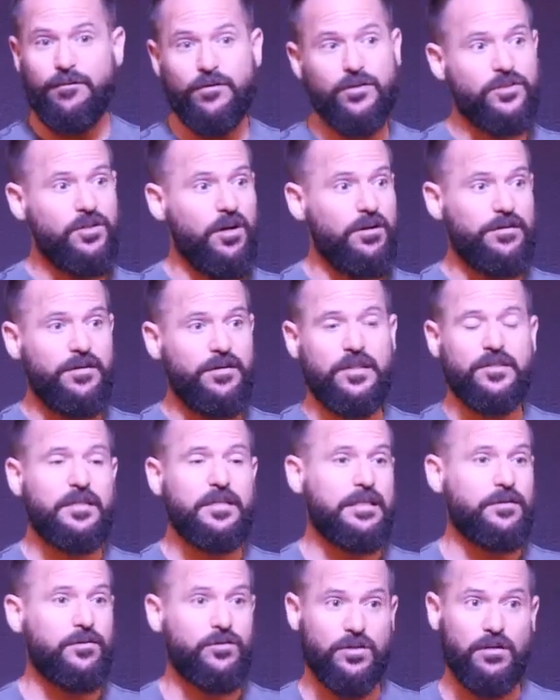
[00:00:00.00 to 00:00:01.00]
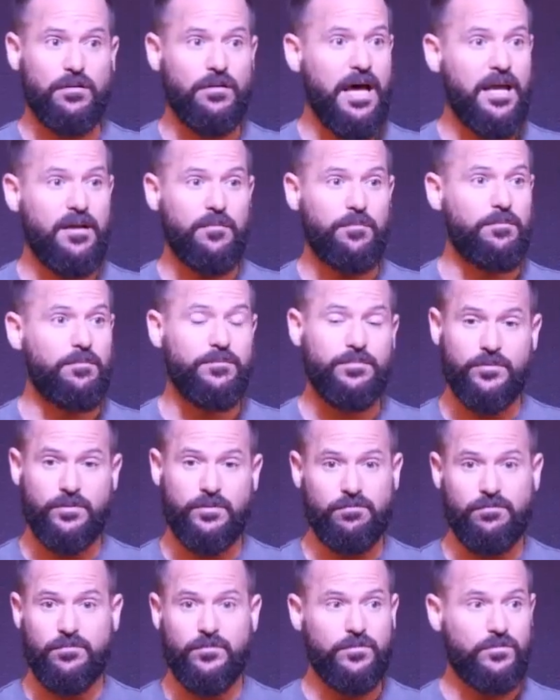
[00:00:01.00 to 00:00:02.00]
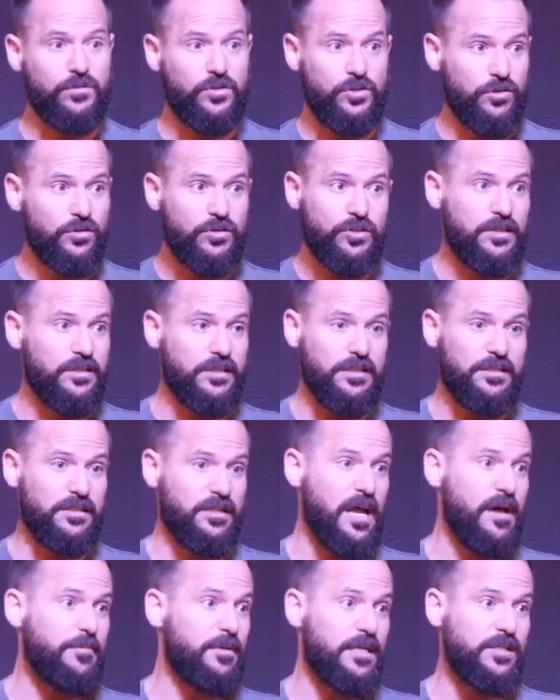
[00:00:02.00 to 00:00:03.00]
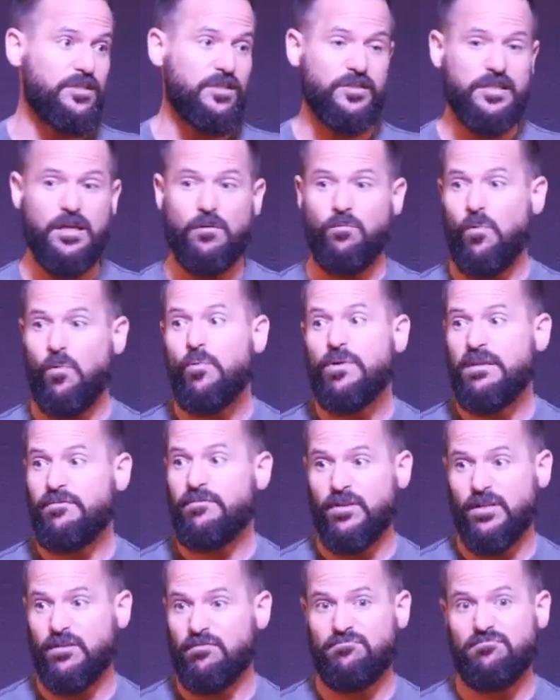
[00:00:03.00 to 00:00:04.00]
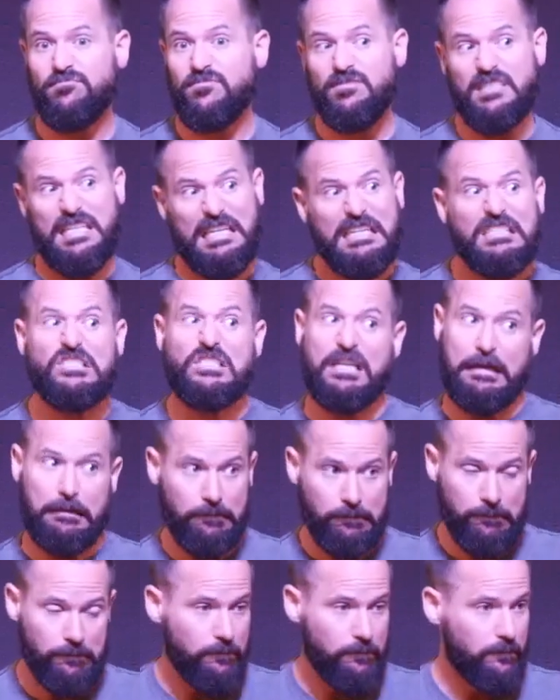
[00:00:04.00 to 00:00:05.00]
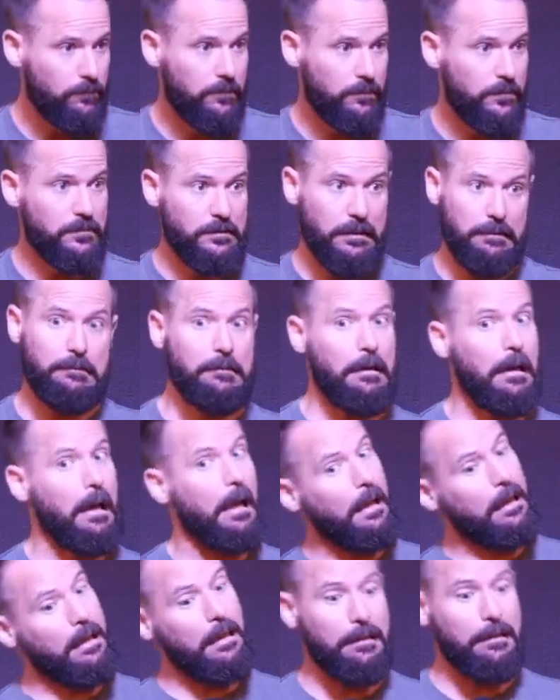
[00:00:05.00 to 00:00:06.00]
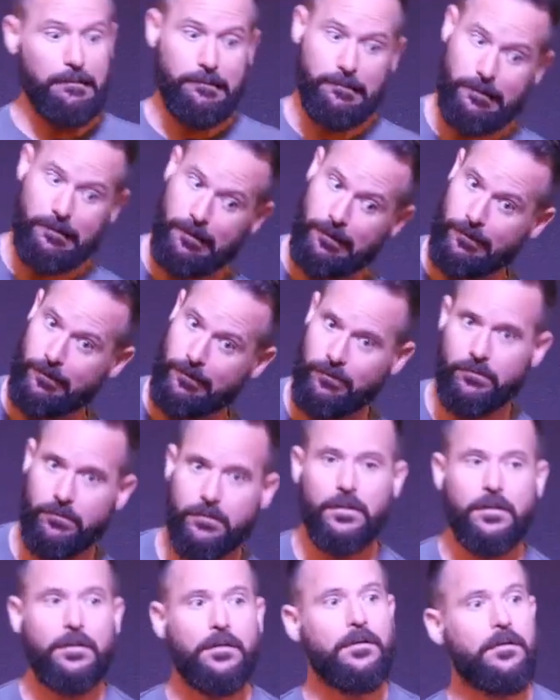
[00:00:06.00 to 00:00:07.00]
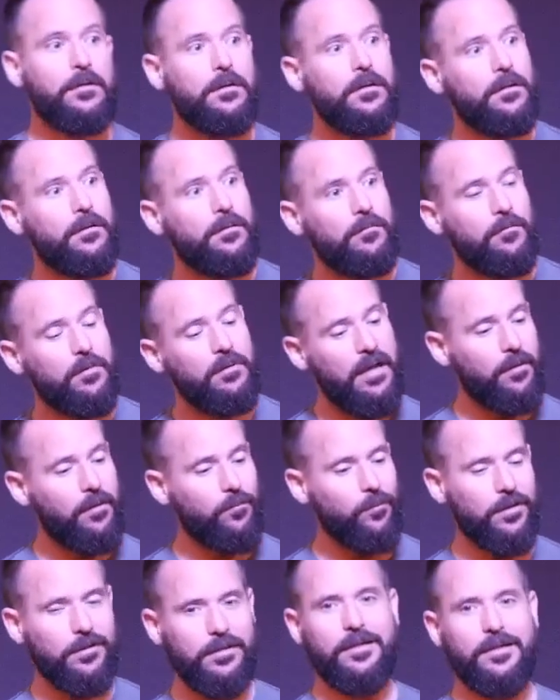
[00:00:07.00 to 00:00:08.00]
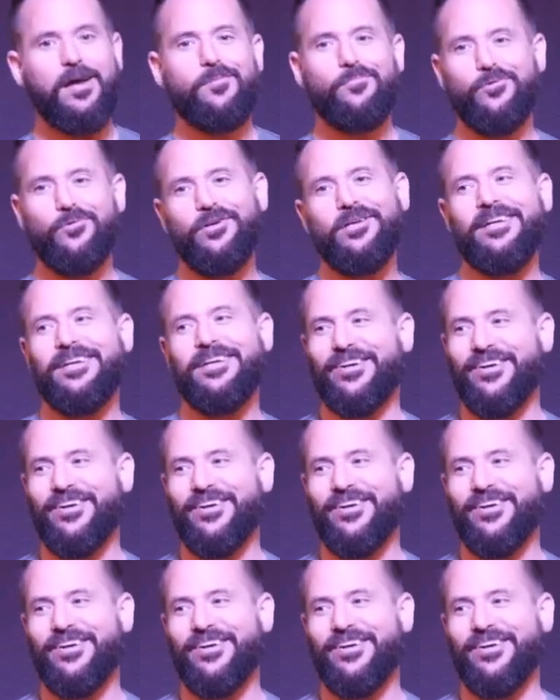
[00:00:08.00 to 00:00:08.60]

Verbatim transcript: started this, like there's a lot of churches and denominations that won't even teach it. It's like ah, I don't know. Well, God, God put it in here.